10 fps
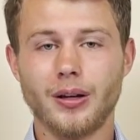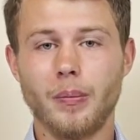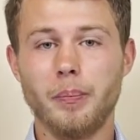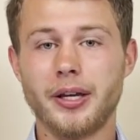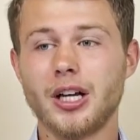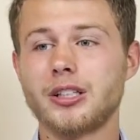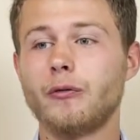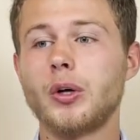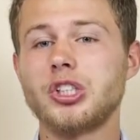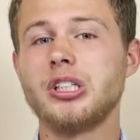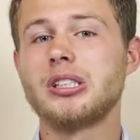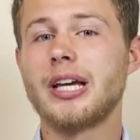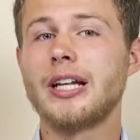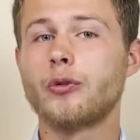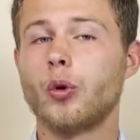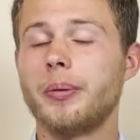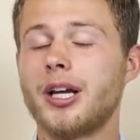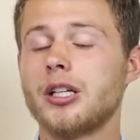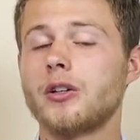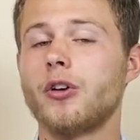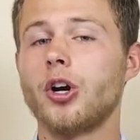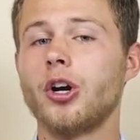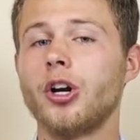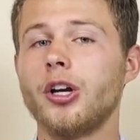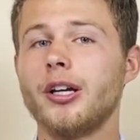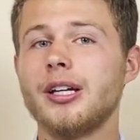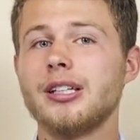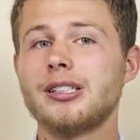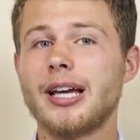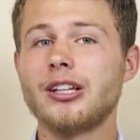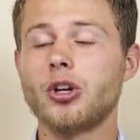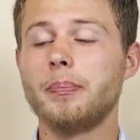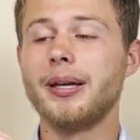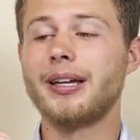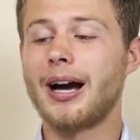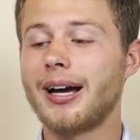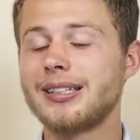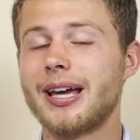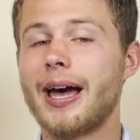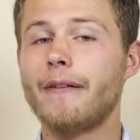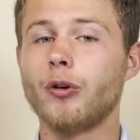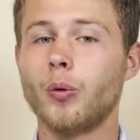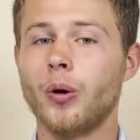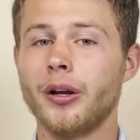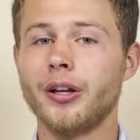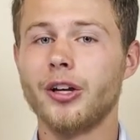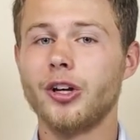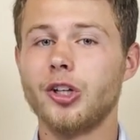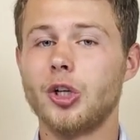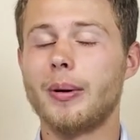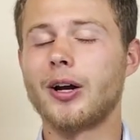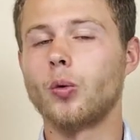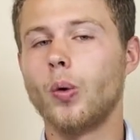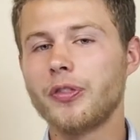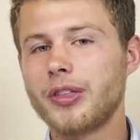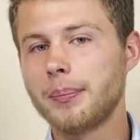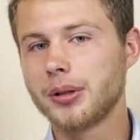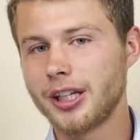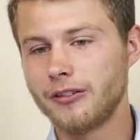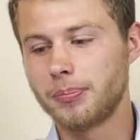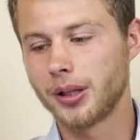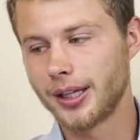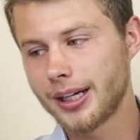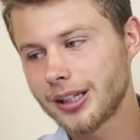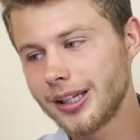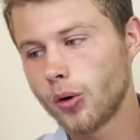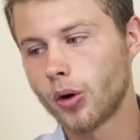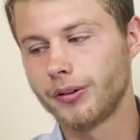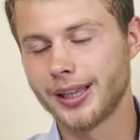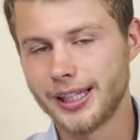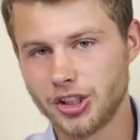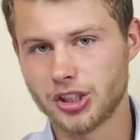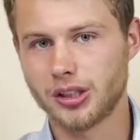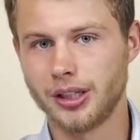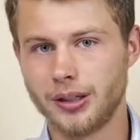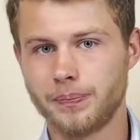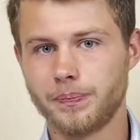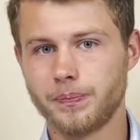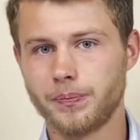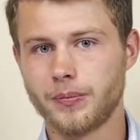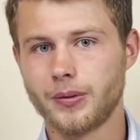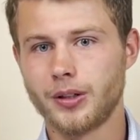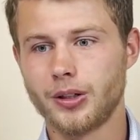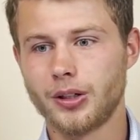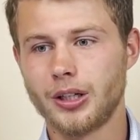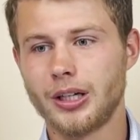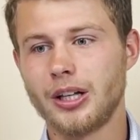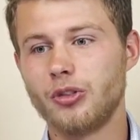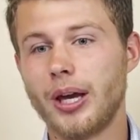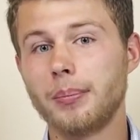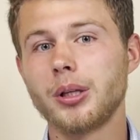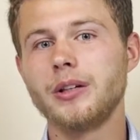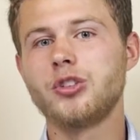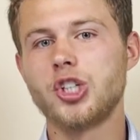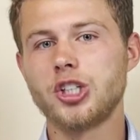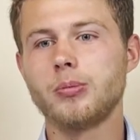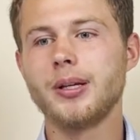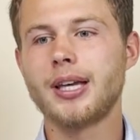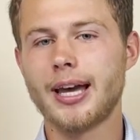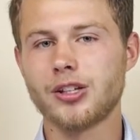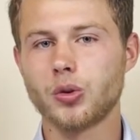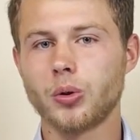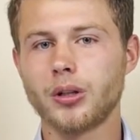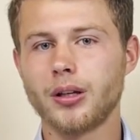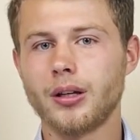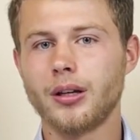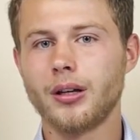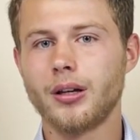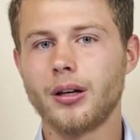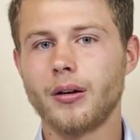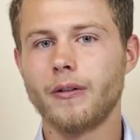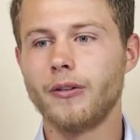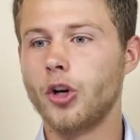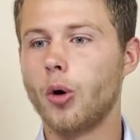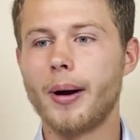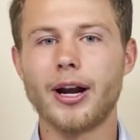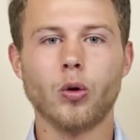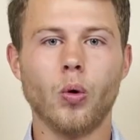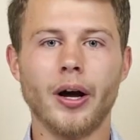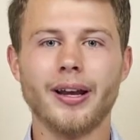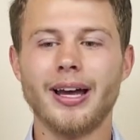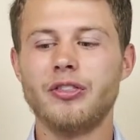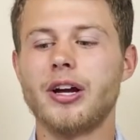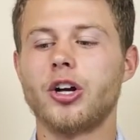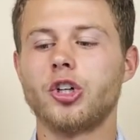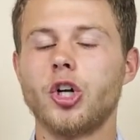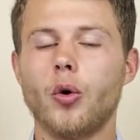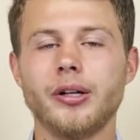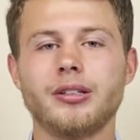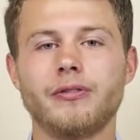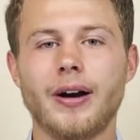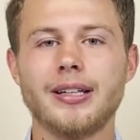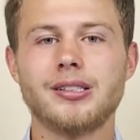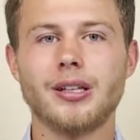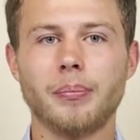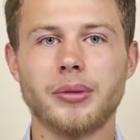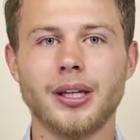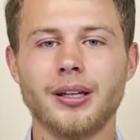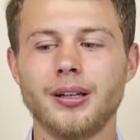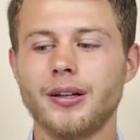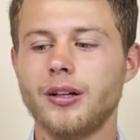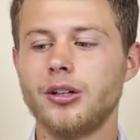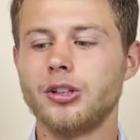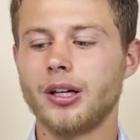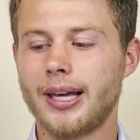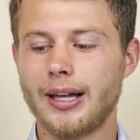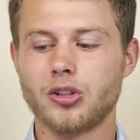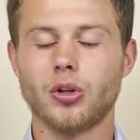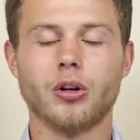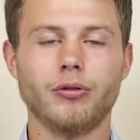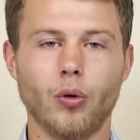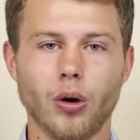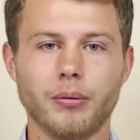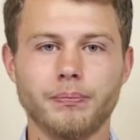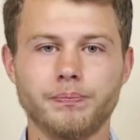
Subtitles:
because of what she stands for, because of her stance on being kind to everyone, no matter what they believe politically or religiously, they believe she should be canceled no matter what. And they're going to find something to cancel her for.